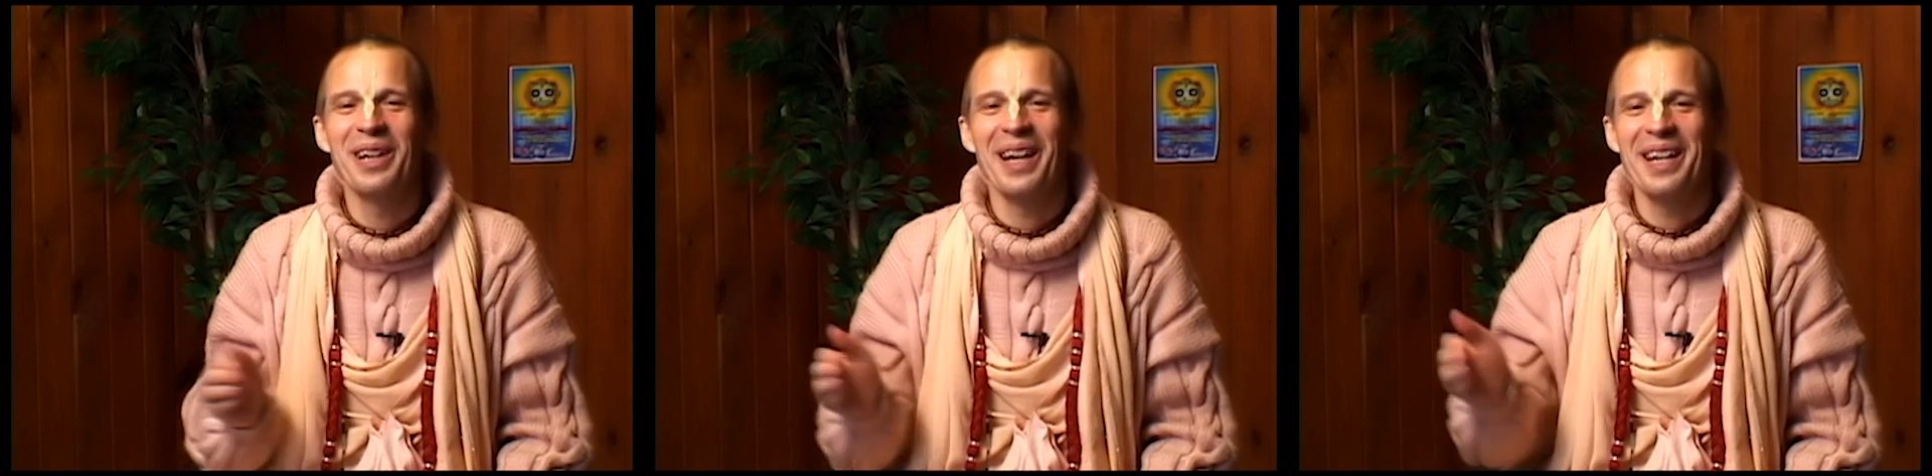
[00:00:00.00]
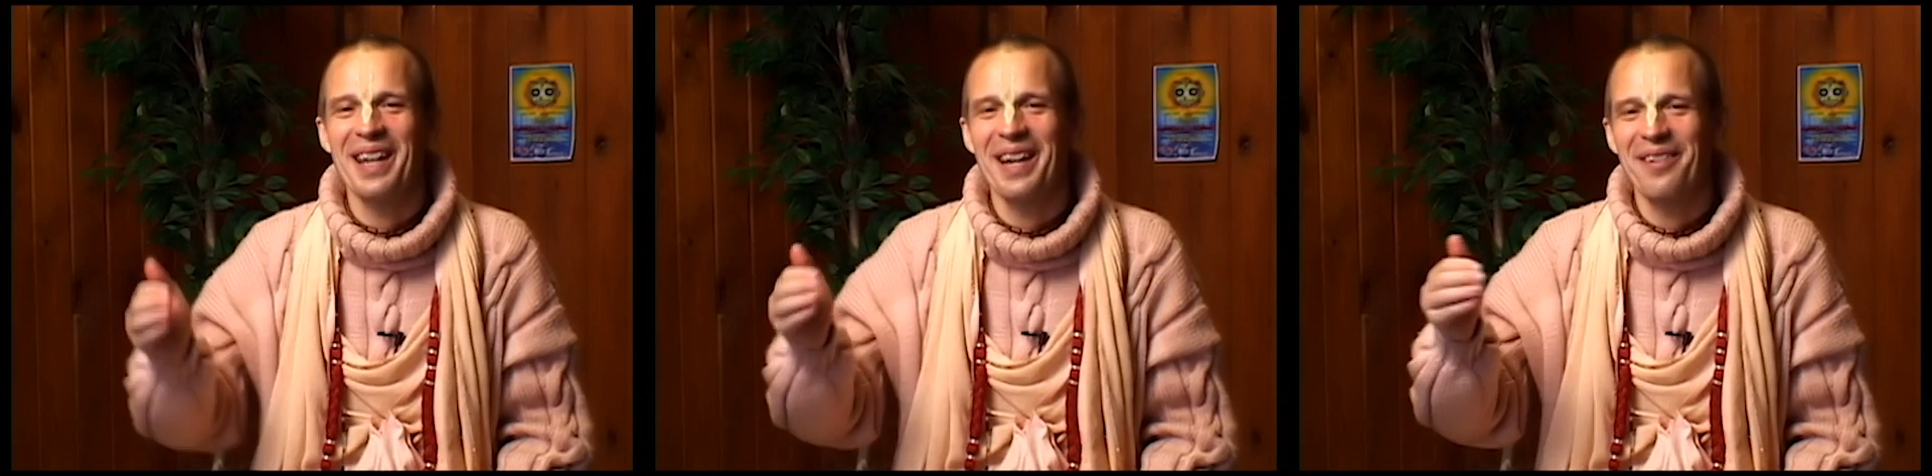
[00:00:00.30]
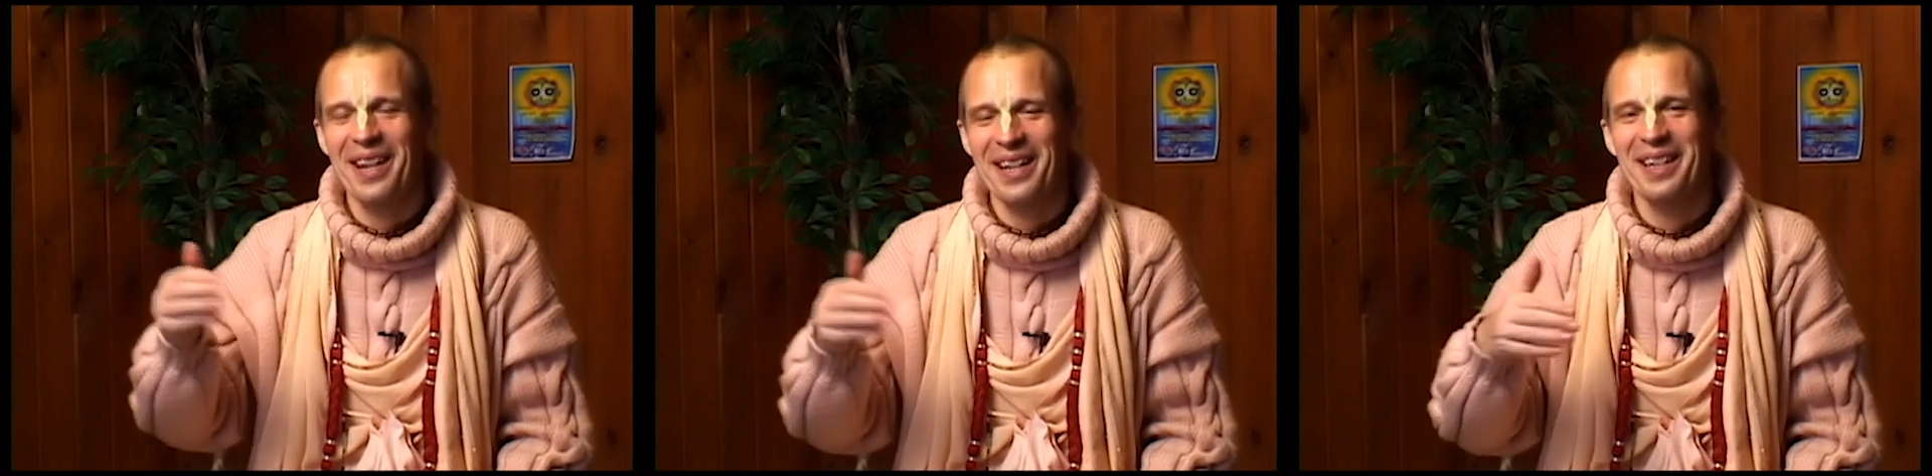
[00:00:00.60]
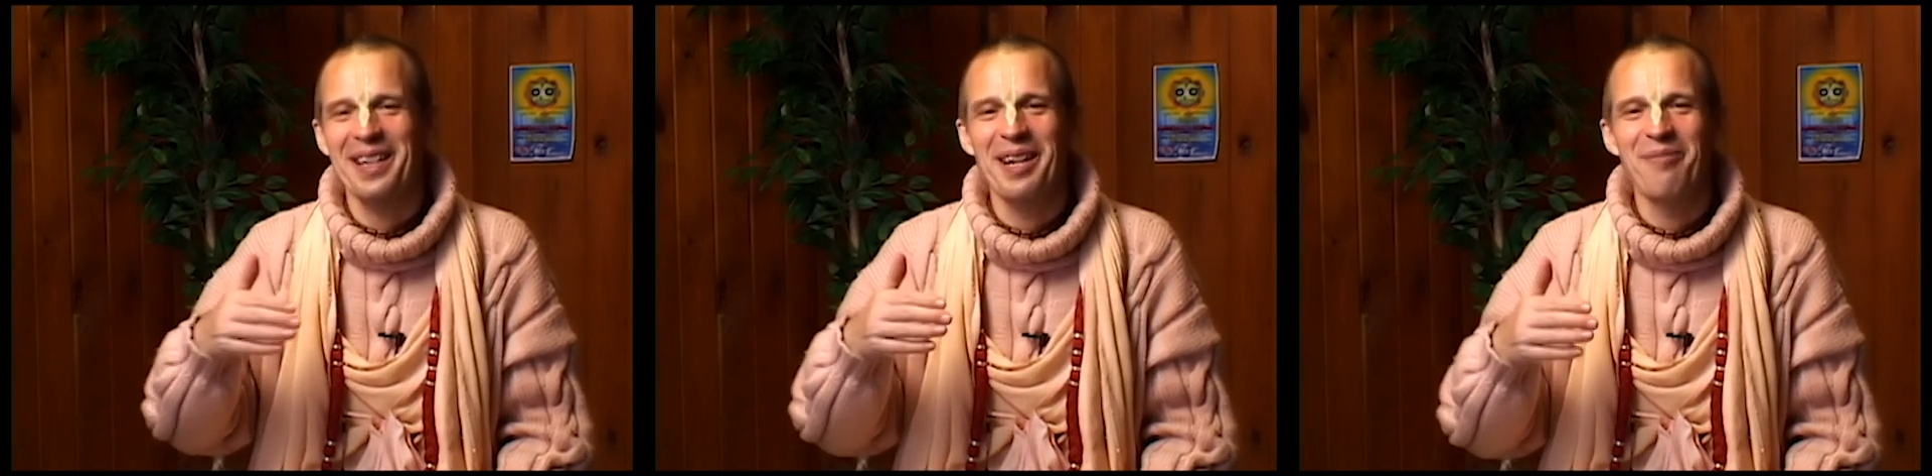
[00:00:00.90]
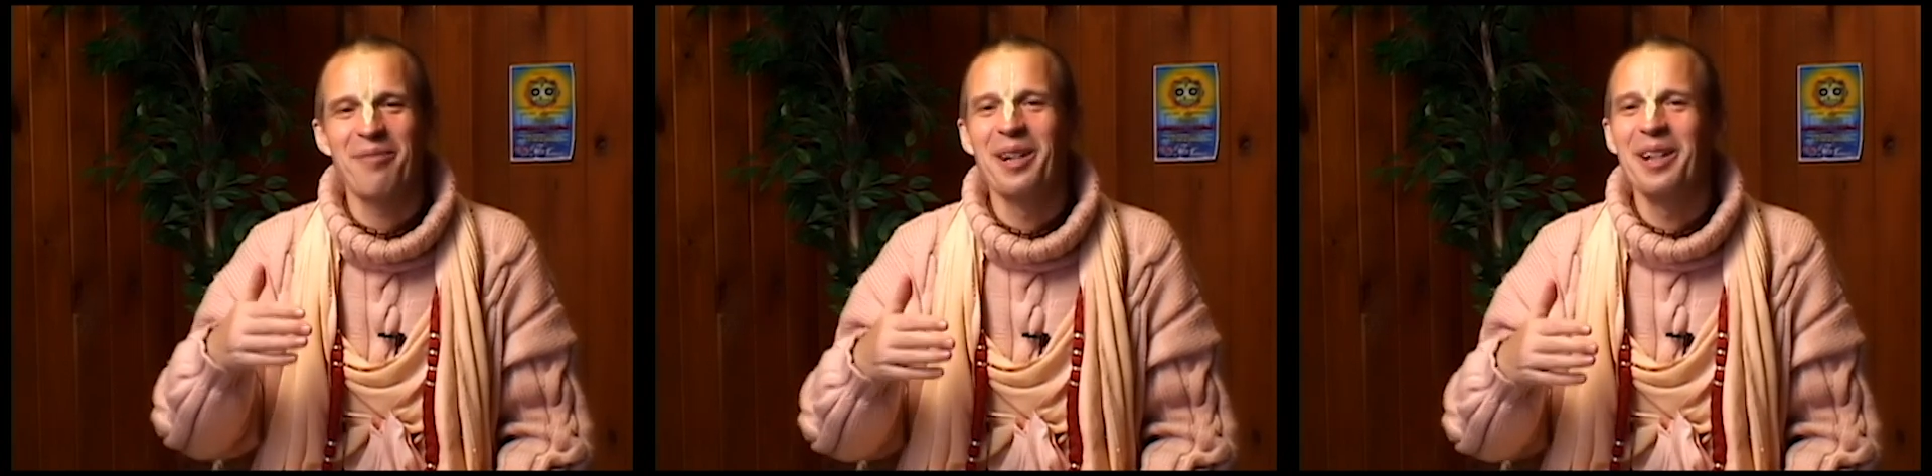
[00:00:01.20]
and directing
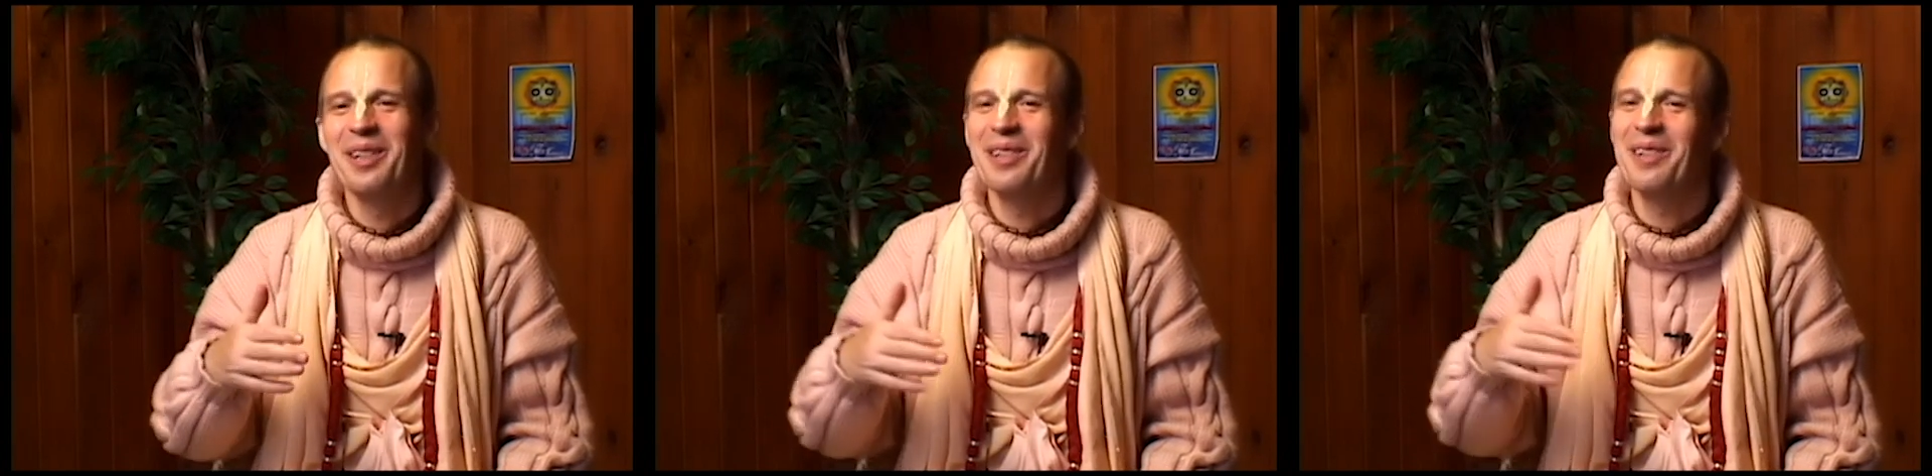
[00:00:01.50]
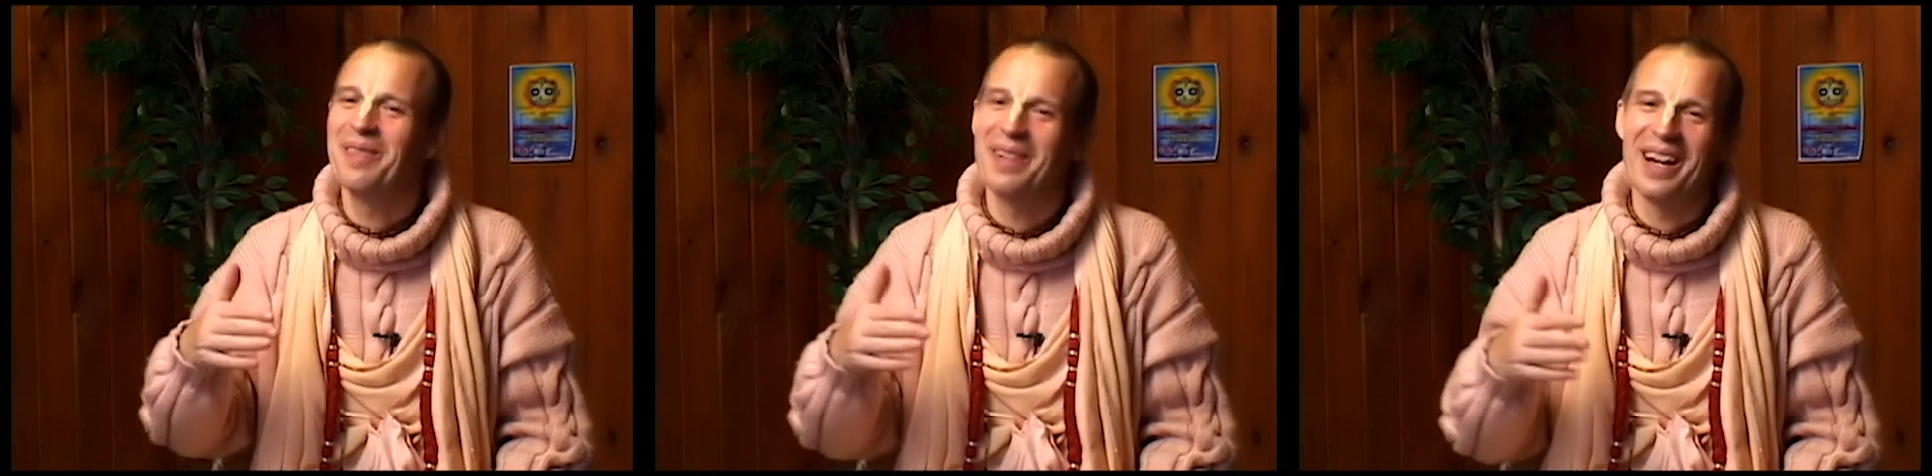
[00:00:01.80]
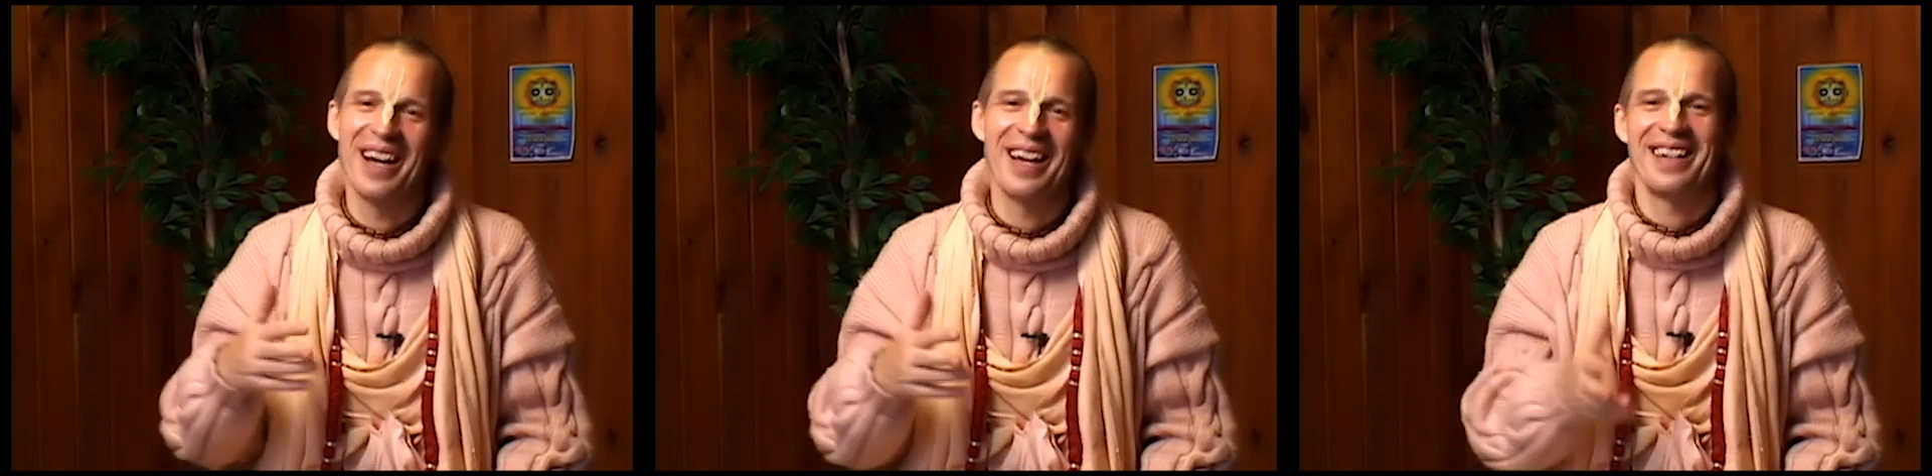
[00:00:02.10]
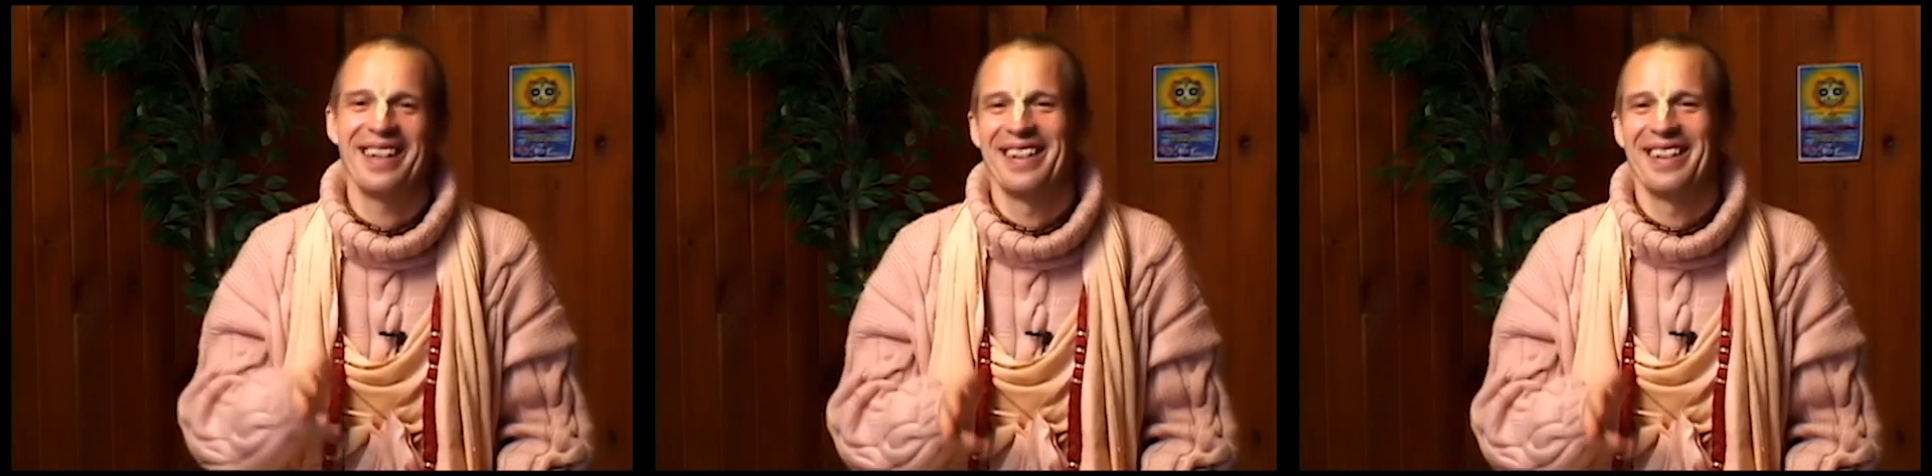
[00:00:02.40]
him to fly."